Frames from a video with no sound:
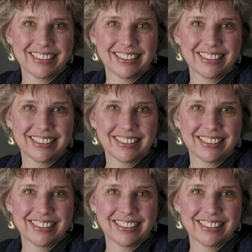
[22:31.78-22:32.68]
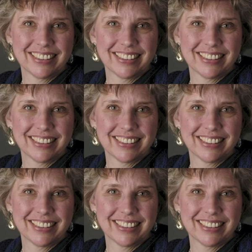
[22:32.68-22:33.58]

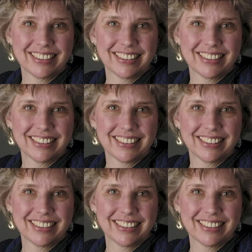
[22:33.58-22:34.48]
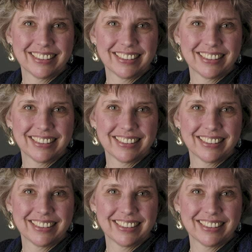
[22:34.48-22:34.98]
The face doesn't move, so there is nothing to read.